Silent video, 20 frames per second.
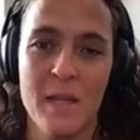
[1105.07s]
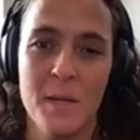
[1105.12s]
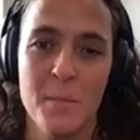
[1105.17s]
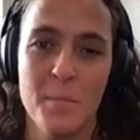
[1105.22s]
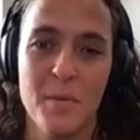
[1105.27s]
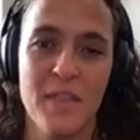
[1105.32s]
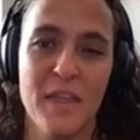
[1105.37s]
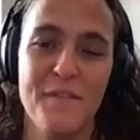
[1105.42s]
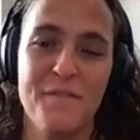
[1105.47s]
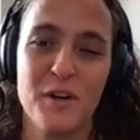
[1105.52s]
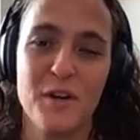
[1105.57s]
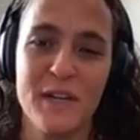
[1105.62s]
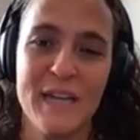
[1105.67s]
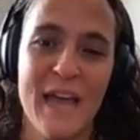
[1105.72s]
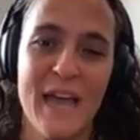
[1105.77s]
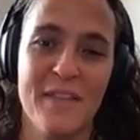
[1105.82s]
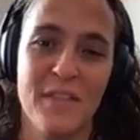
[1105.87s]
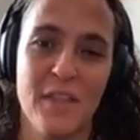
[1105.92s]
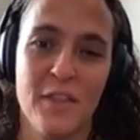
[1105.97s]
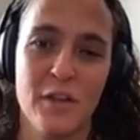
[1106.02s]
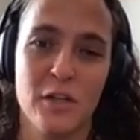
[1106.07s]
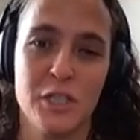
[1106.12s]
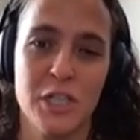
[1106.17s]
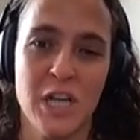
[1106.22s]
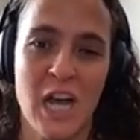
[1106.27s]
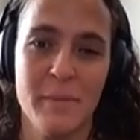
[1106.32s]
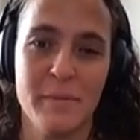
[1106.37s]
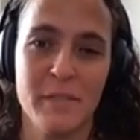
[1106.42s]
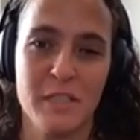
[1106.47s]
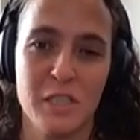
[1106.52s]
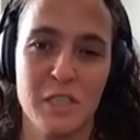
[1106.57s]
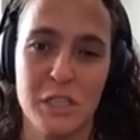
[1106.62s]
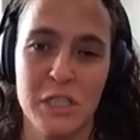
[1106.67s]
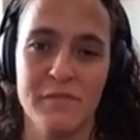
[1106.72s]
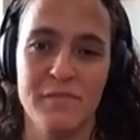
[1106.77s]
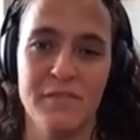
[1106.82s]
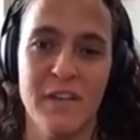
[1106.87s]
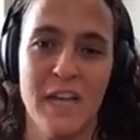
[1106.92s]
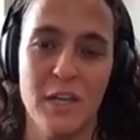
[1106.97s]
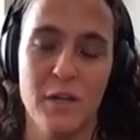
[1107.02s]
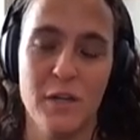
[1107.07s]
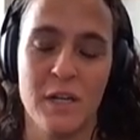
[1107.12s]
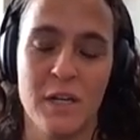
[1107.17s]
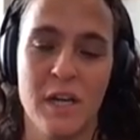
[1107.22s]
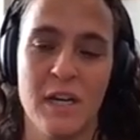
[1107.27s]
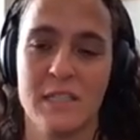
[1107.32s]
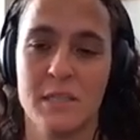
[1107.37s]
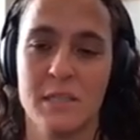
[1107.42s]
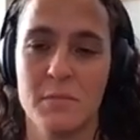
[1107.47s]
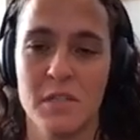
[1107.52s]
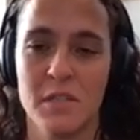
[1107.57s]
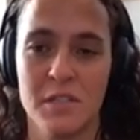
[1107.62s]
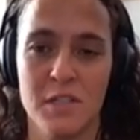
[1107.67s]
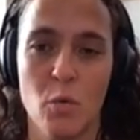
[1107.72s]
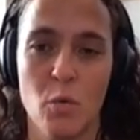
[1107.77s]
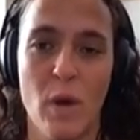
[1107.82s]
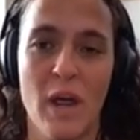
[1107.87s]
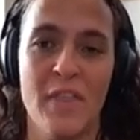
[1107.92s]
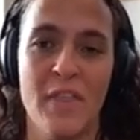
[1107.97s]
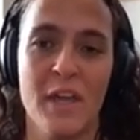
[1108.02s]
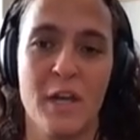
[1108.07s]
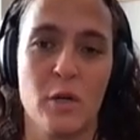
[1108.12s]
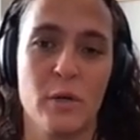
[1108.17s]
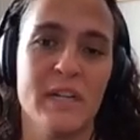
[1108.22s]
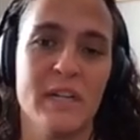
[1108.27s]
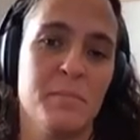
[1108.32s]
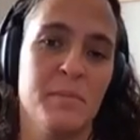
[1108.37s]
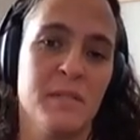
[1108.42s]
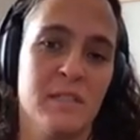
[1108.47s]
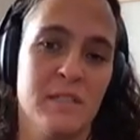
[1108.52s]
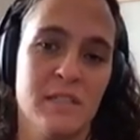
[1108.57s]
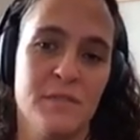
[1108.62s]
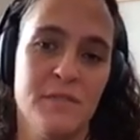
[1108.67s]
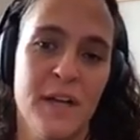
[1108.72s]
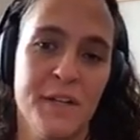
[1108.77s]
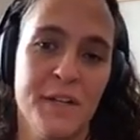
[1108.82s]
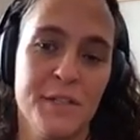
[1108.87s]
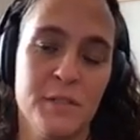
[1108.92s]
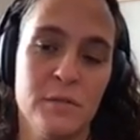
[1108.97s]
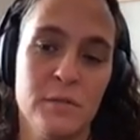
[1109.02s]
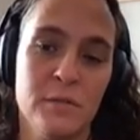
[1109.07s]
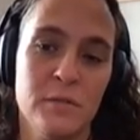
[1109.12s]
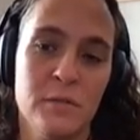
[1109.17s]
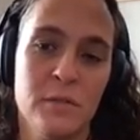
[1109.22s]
but they forget that their job is to ship value to customers in a way that creates business value.